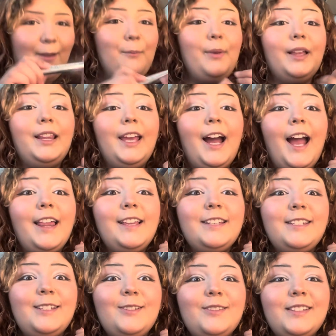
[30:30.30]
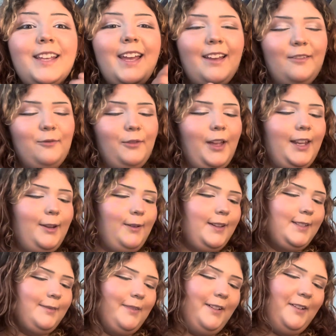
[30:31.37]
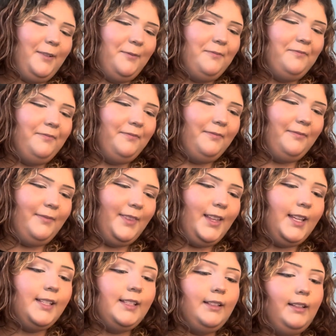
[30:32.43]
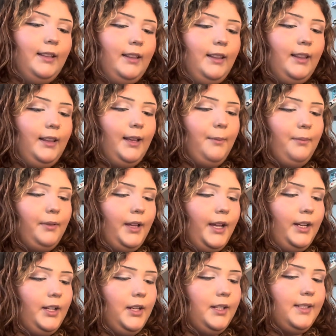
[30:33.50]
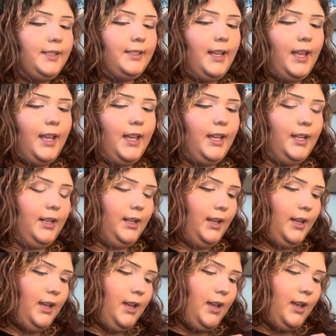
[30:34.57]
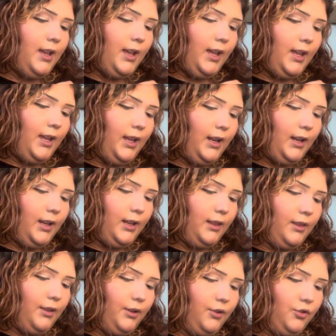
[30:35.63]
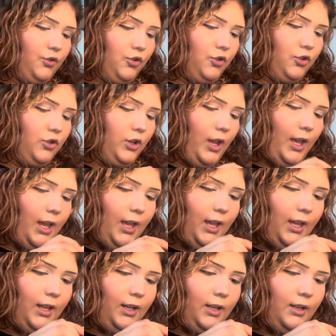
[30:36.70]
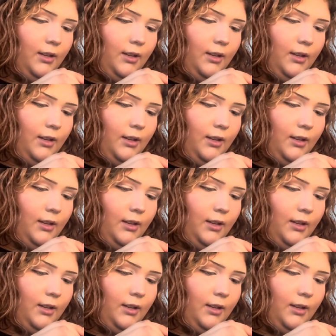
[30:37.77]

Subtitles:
Billie Eilish used it. Anyways, this lip liner, Stay in the shade